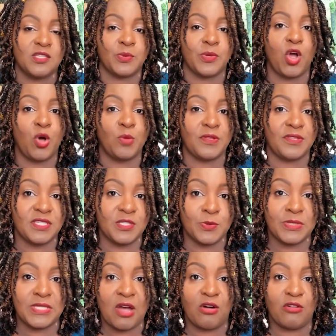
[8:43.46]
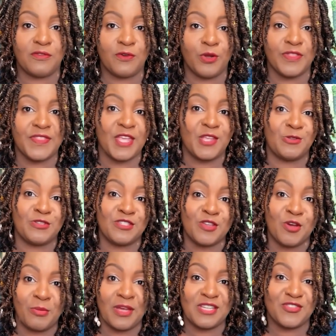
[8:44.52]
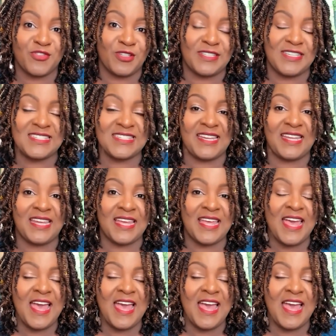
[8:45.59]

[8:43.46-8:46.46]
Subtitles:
So, we hope that this was helpful. Thank you so much for listening.